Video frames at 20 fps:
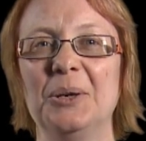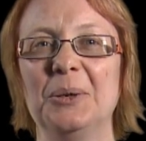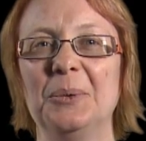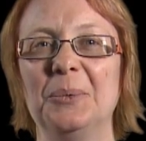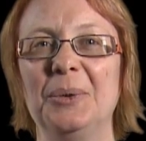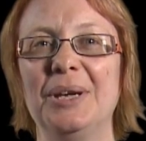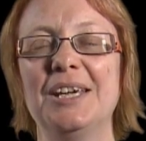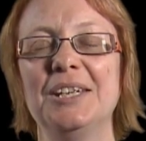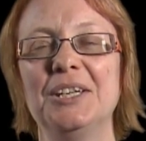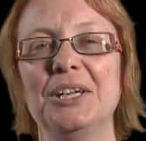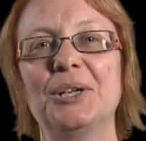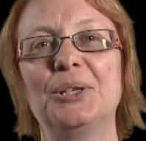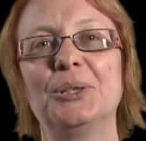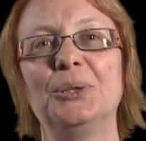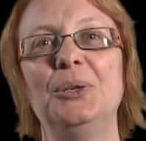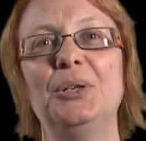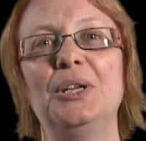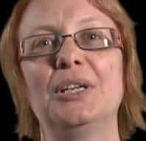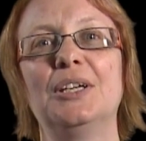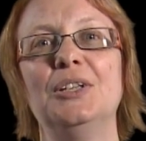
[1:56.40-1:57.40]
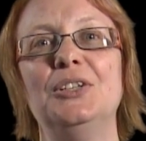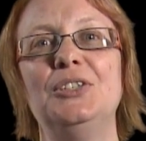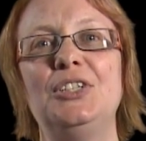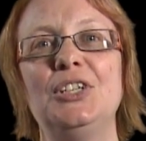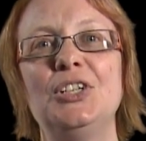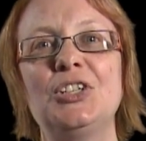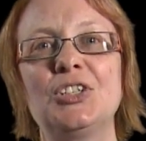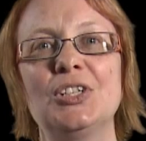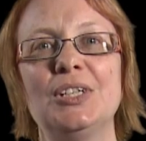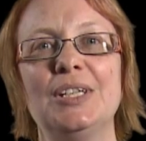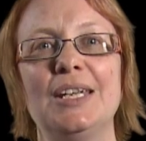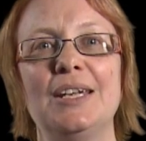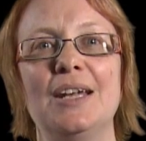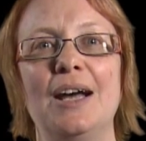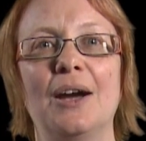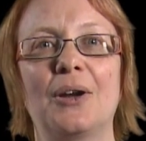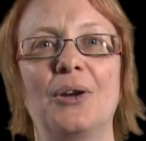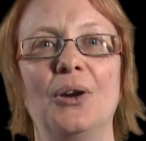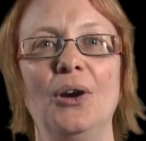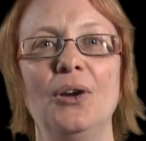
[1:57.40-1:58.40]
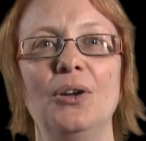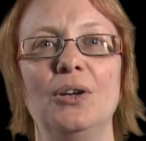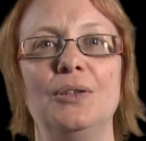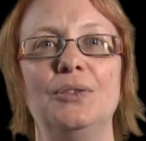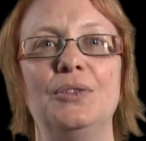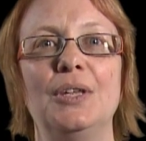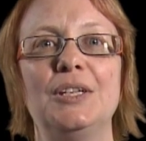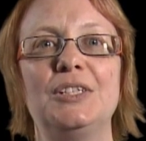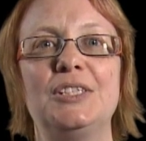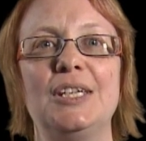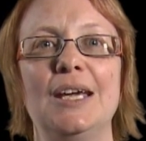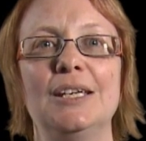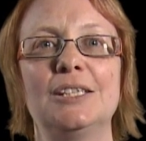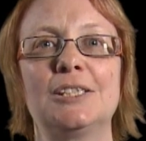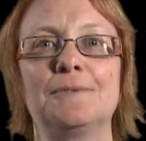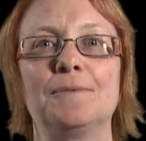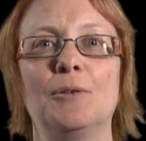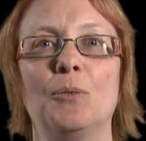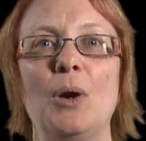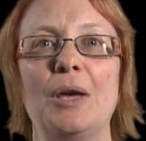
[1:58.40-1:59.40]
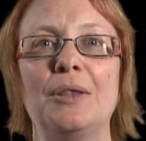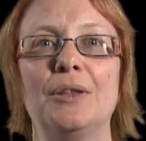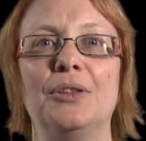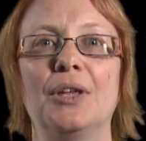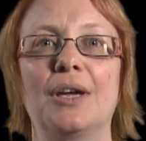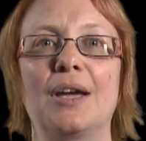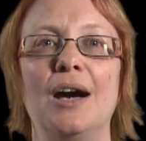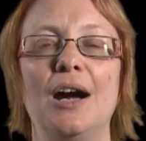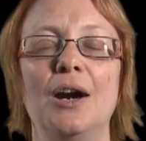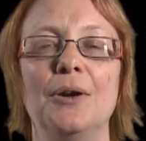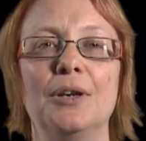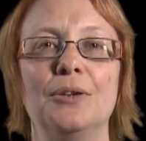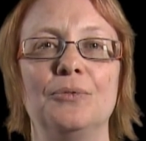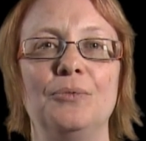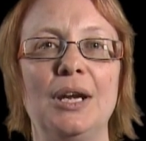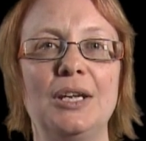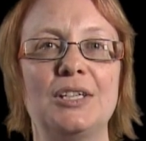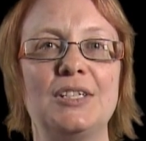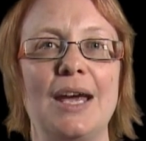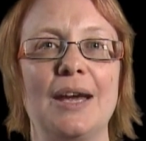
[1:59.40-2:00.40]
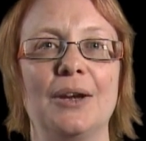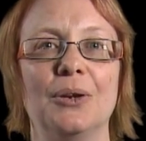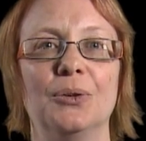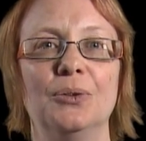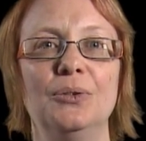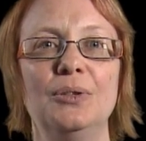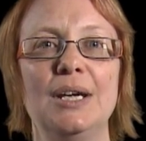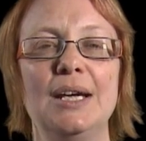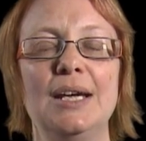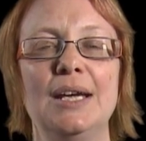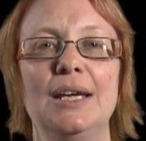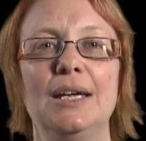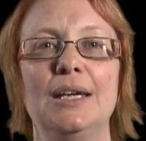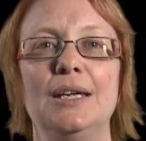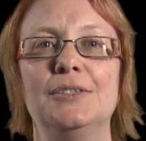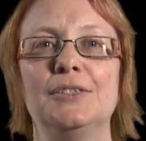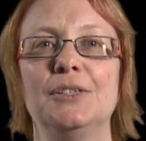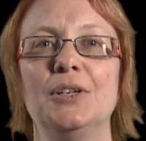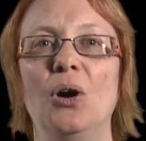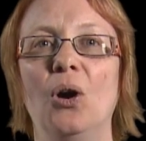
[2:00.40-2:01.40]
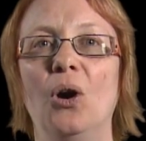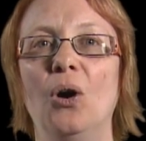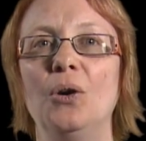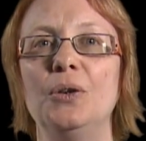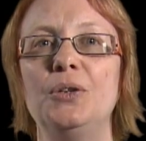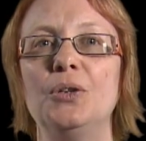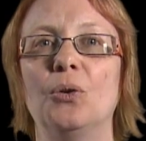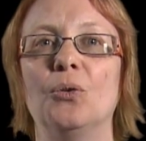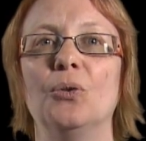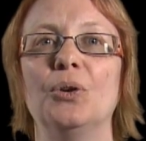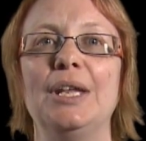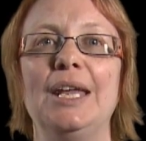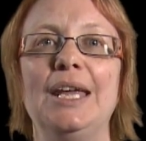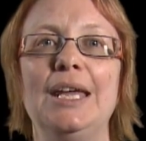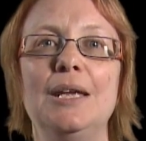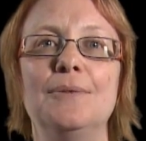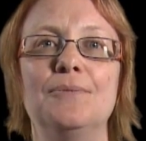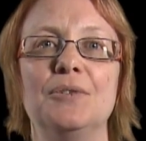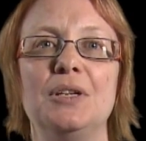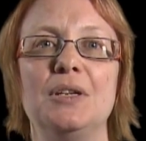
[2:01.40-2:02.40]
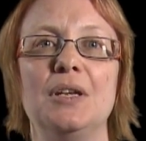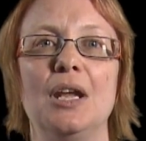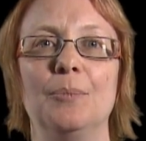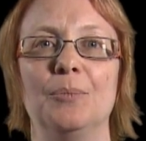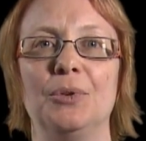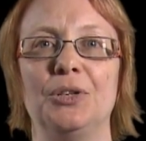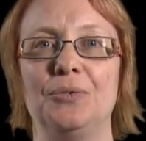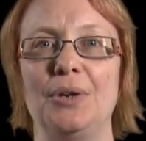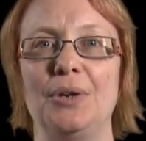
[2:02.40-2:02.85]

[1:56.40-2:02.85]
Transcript: We can include a condition in our code that tests for whether the current rectangle is an odd or an even numbered